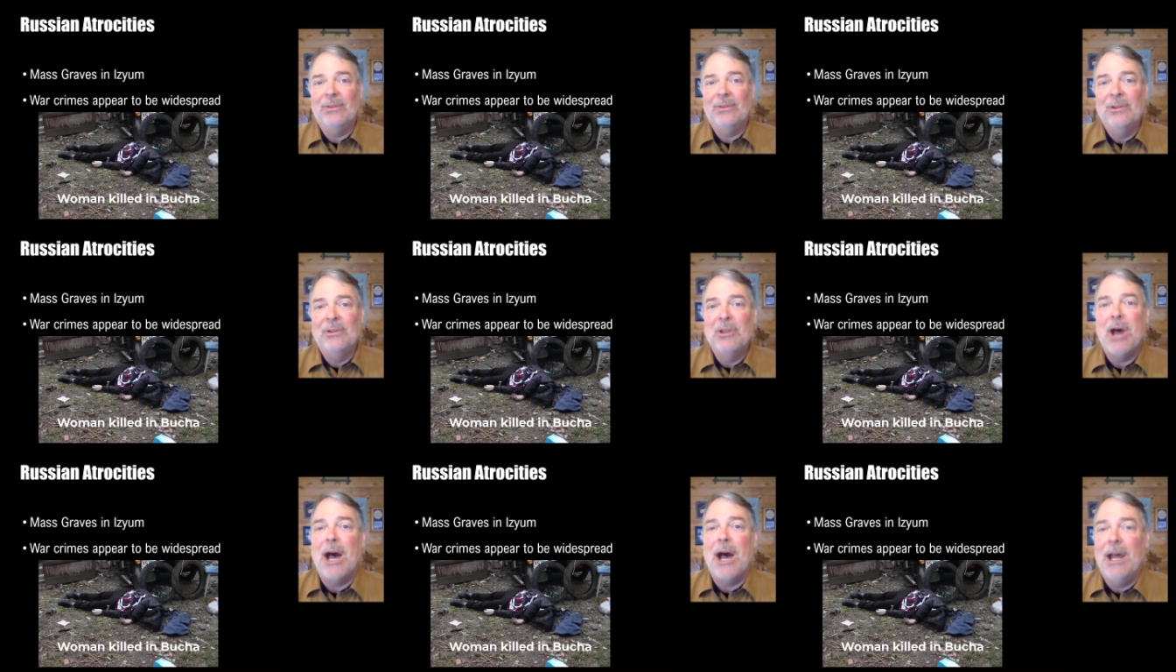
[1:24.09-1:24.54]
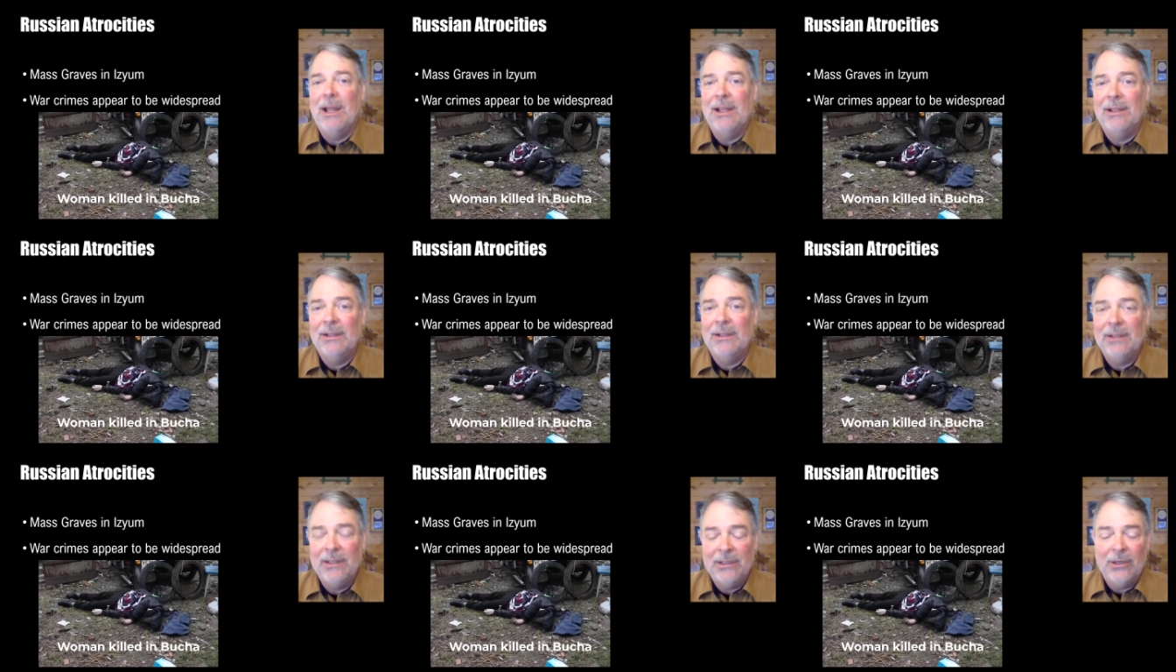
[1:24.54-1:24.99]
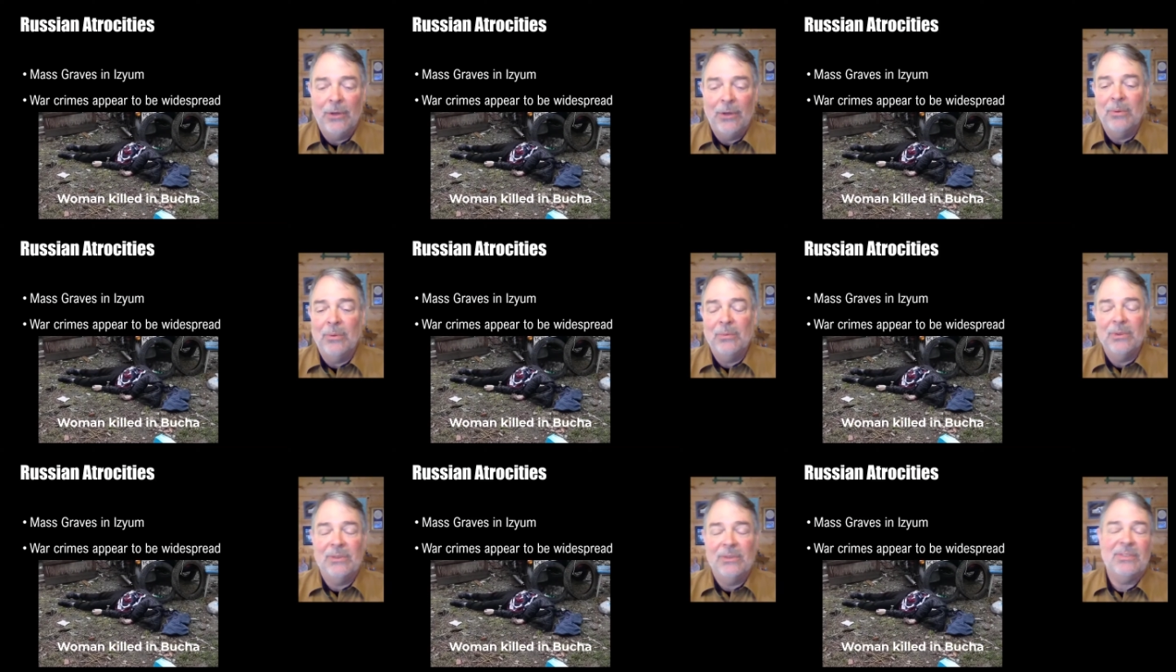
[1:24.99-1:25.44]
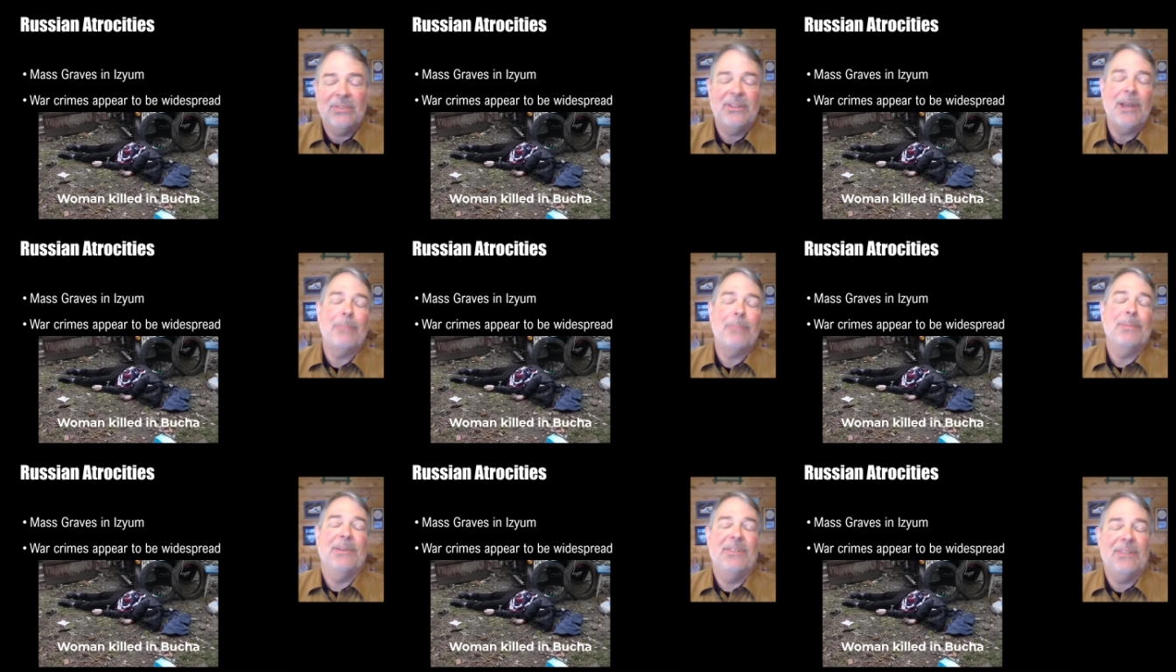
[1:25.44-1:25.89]
not
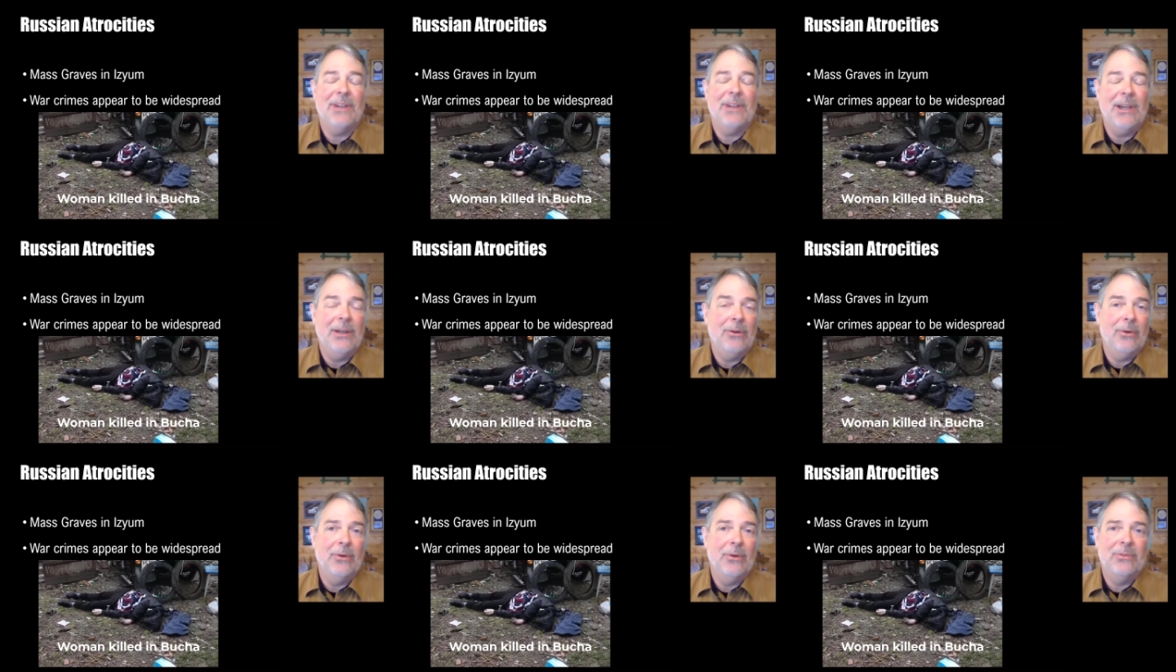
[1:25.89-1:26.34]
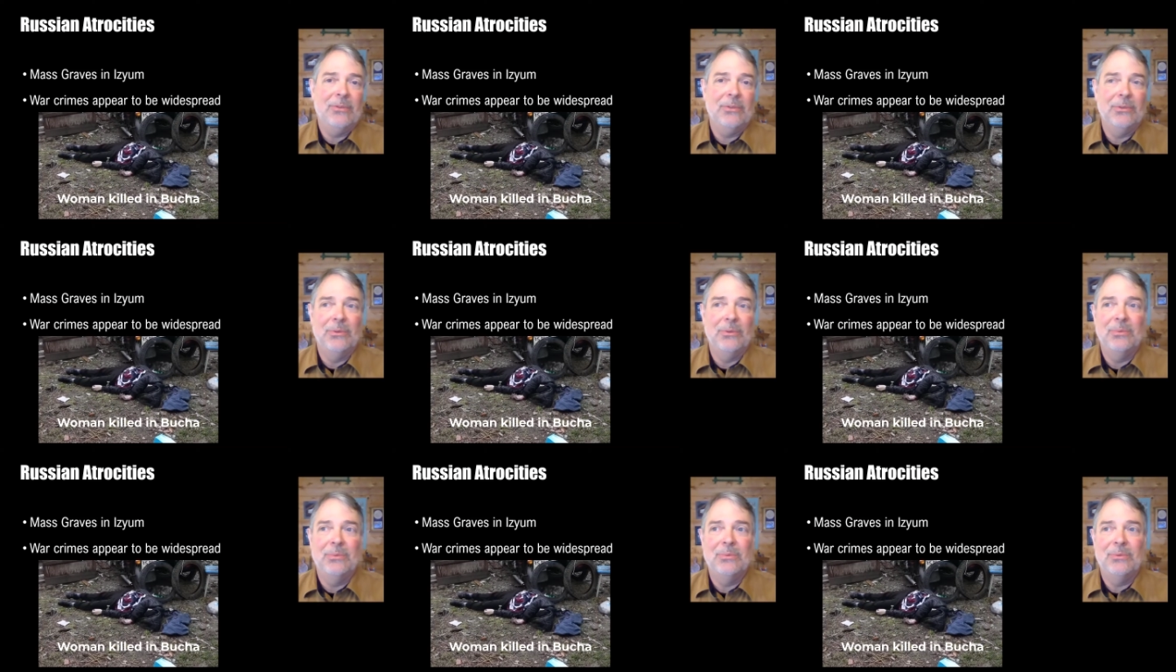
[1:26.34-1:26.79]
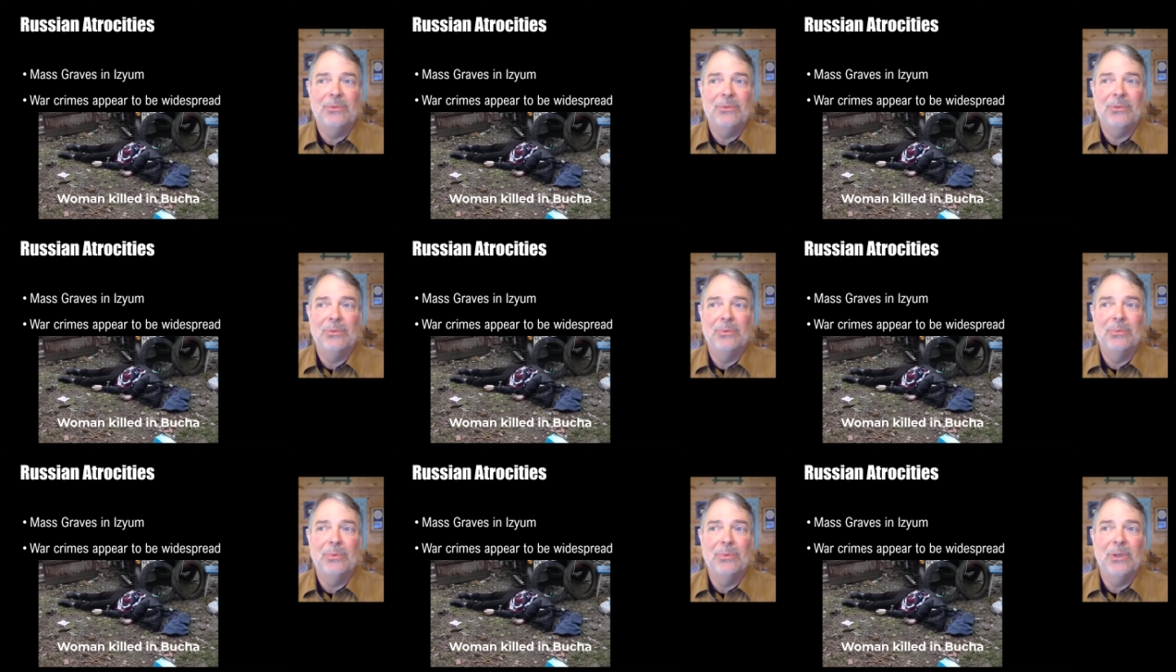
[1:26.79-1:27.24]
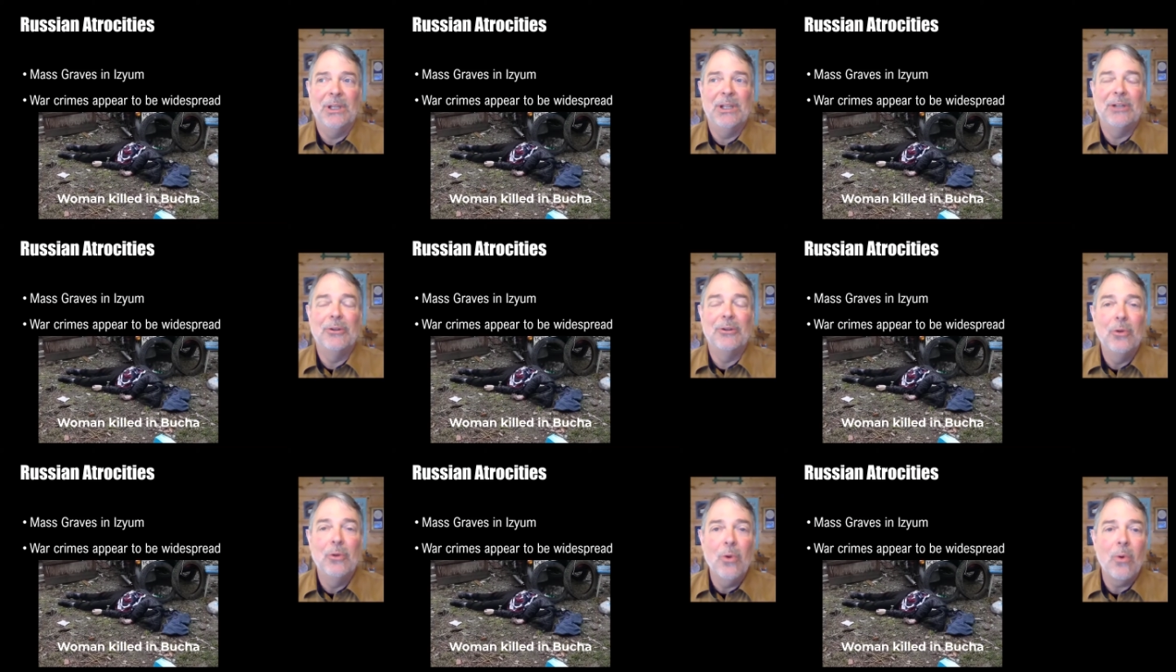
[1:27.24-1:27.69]
step aside or to
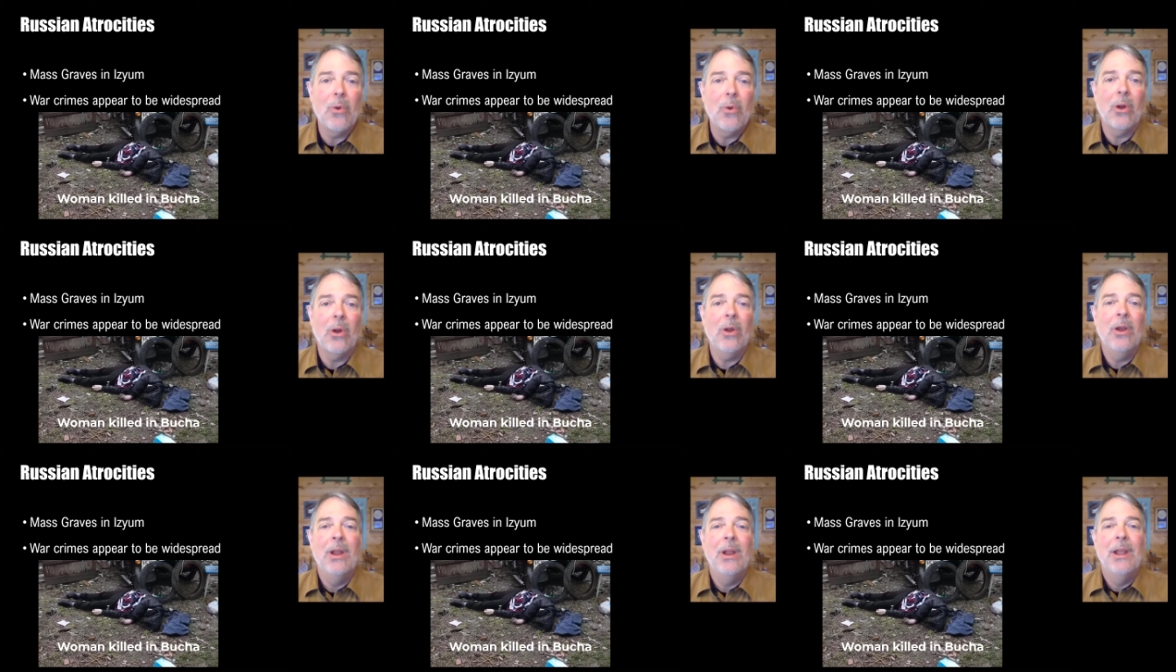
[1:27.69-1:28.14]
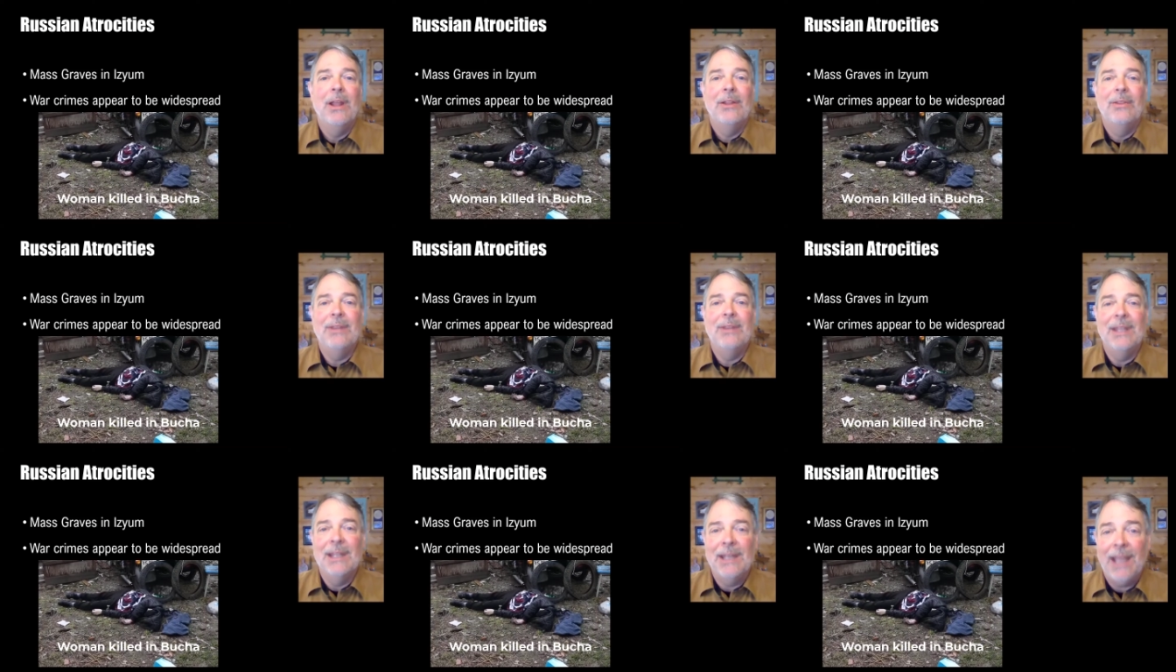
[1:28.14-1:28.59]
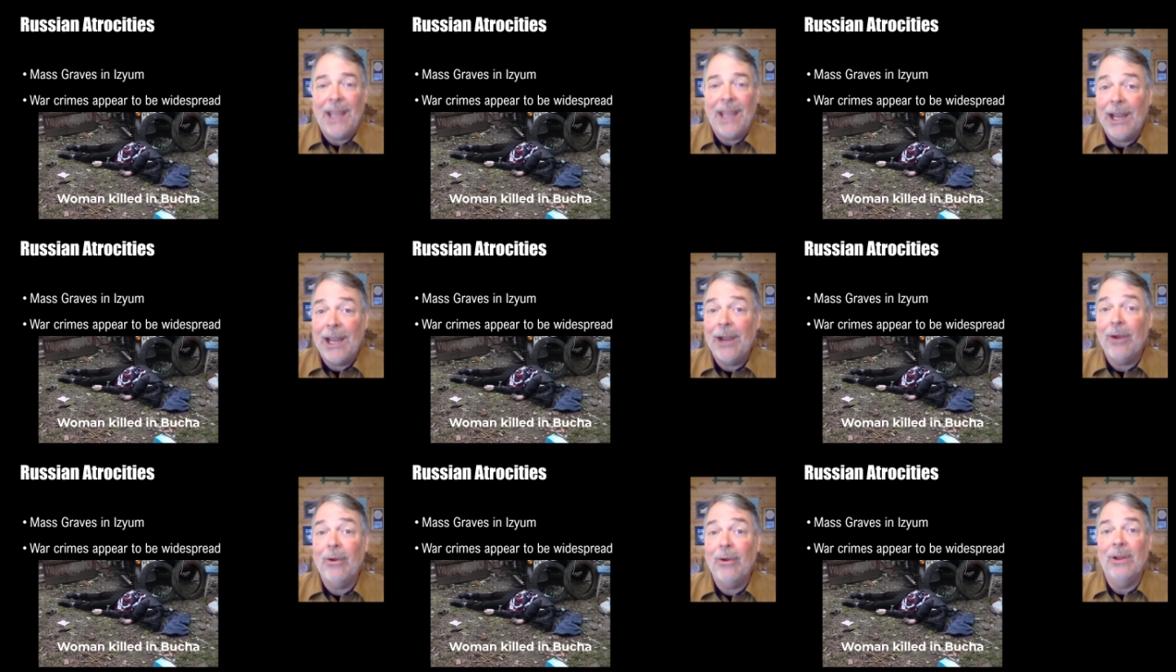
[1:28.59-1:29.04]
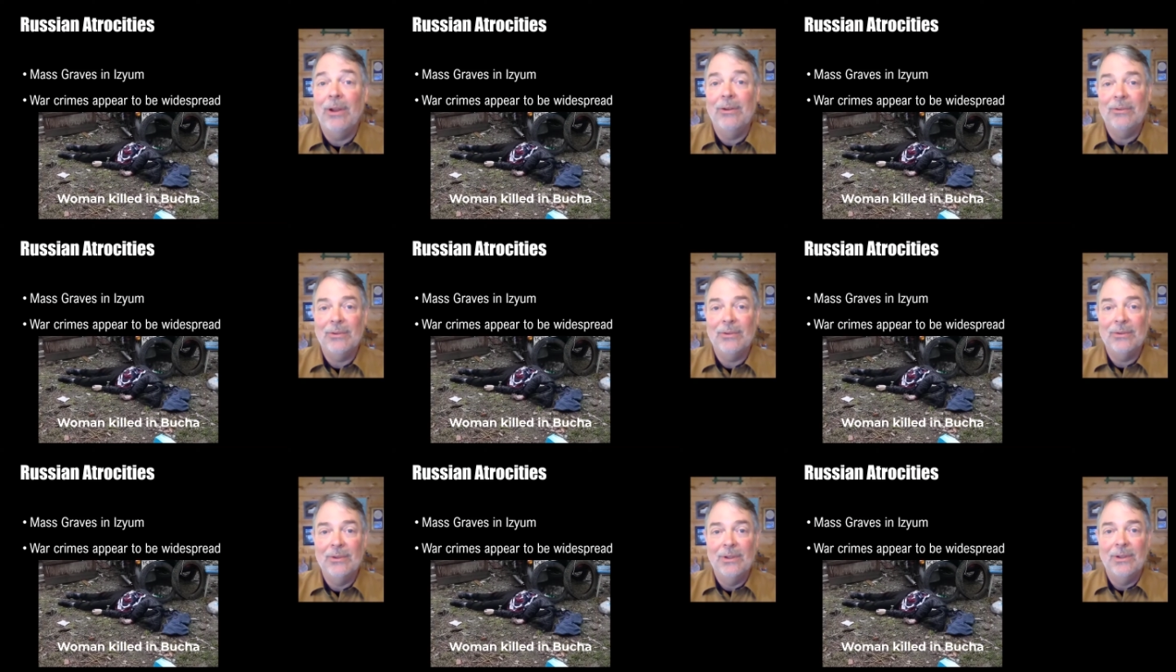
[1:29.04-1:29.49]
ignore the
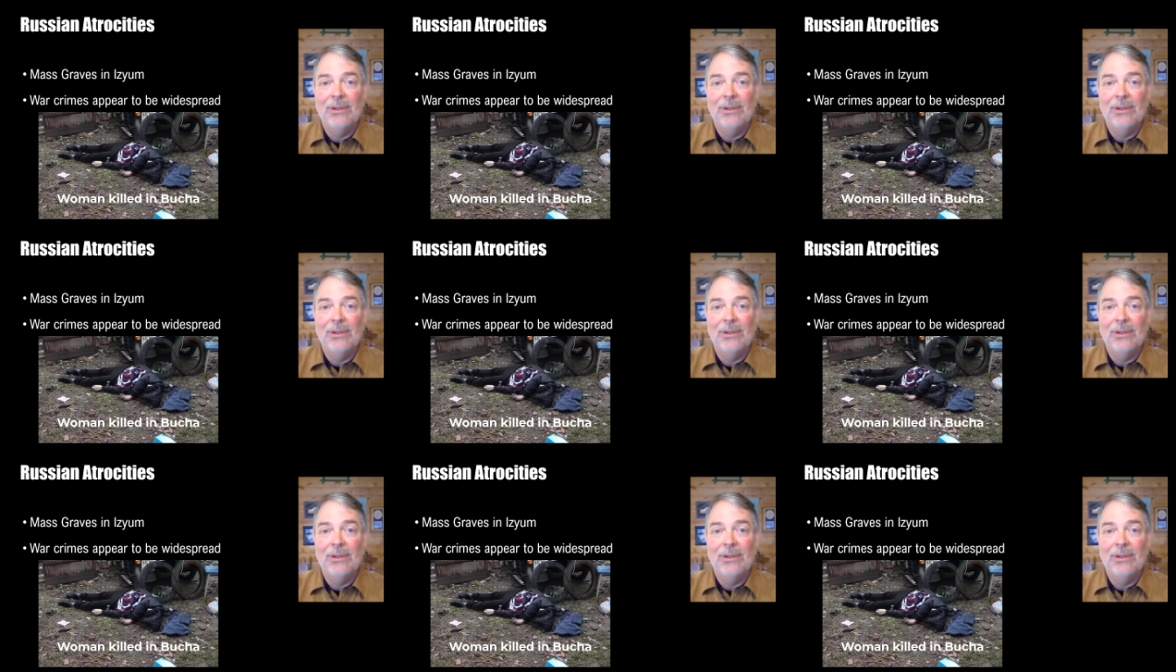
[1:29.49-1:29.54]
inherent